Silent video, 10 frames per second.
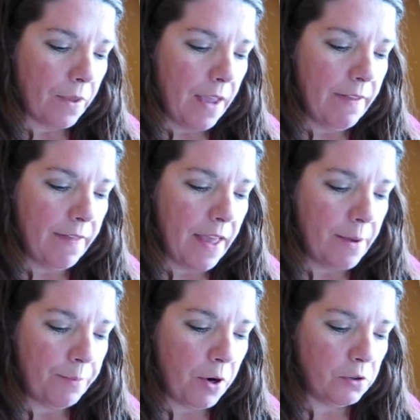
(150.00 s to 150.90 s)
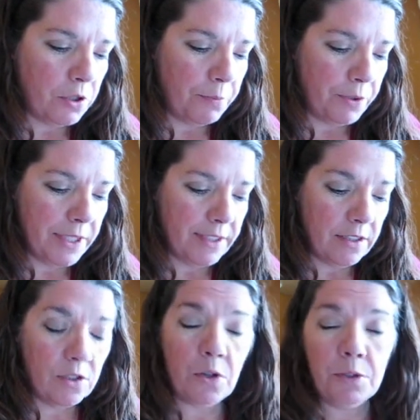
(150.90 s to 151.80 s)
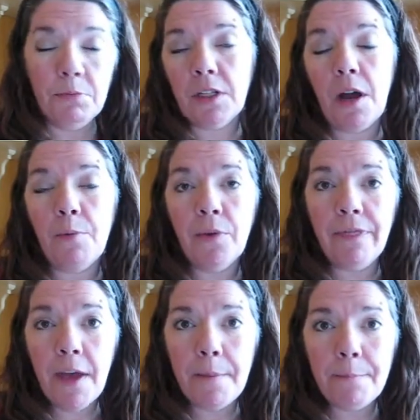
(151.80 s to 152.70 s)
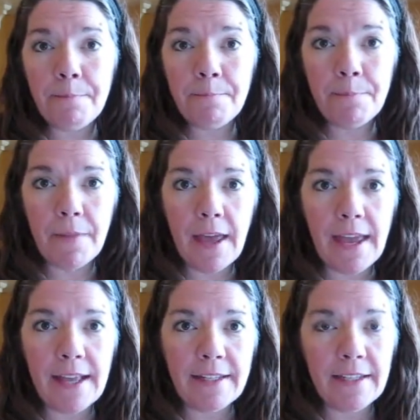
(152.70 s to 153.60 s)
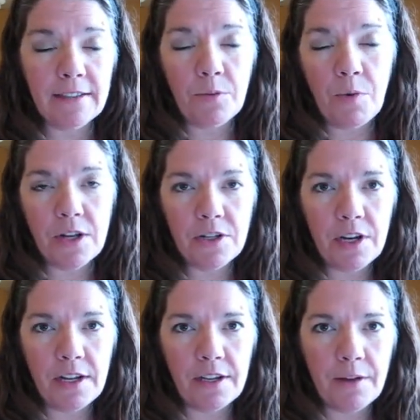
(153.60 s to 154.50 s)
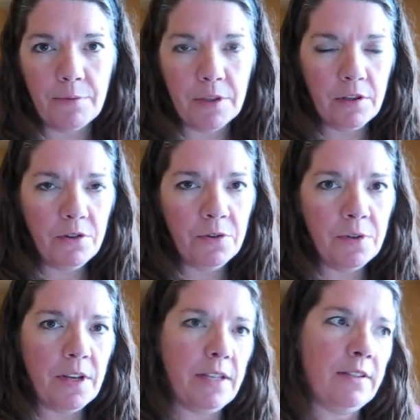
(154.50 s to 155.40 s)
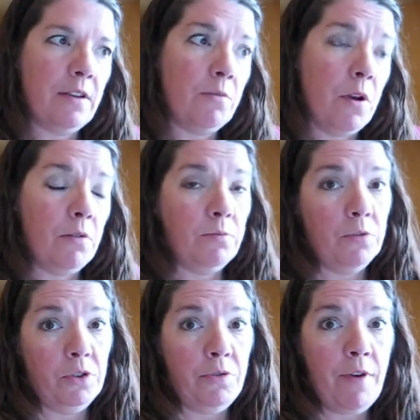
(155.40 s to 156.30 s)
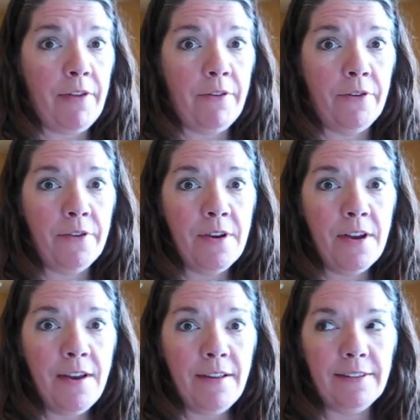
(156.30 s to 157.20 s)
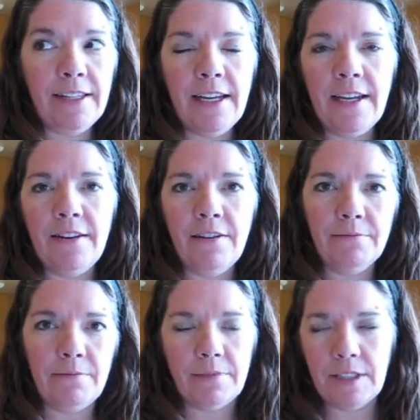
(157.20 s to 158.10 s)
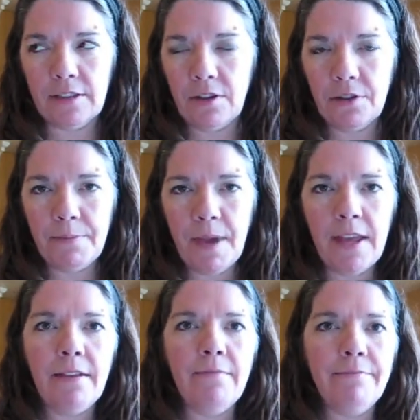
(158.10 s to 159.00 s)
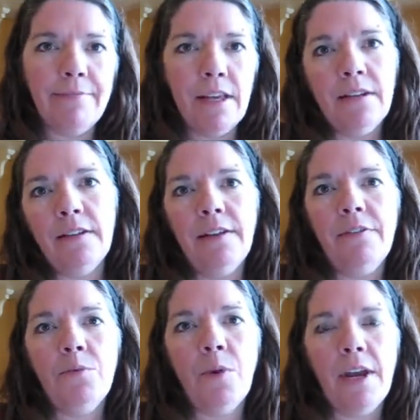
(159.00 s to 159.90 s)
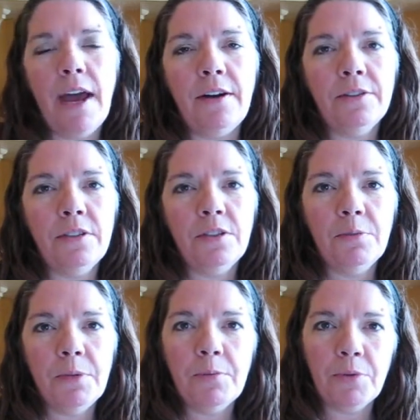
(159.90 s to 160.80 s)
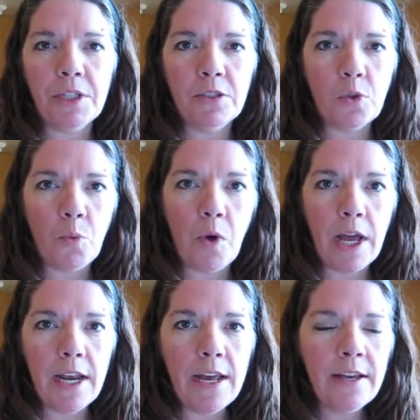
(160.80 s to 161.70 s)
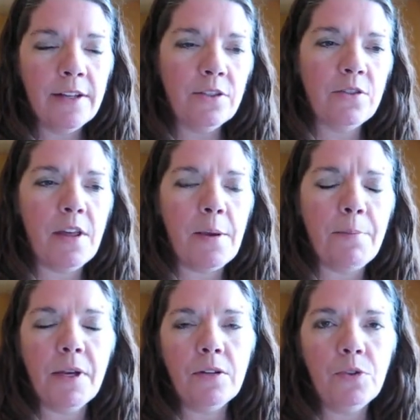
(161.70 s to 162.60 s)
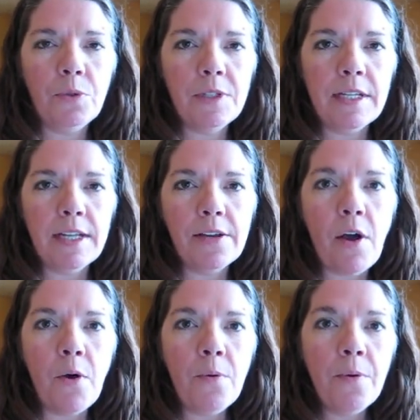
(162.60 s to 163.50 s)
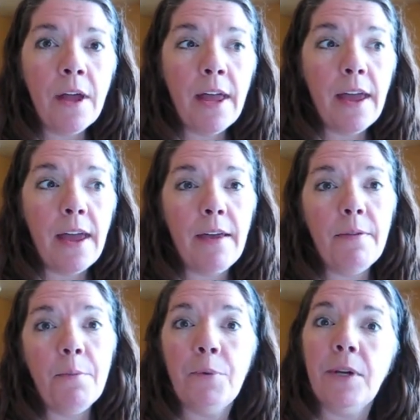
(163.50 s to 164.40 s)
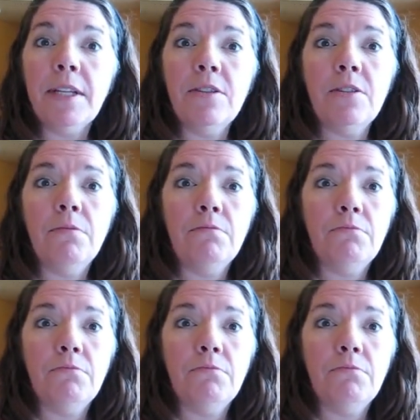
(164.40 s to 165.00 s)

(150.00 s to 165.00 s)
and then they approached the priest and told him to come with them. And he said, Why should I come with you? And they said, Well, wouldn't you rather lead 600 men than live in one house and just be a priest to one? So they appealed to his ego, and the priest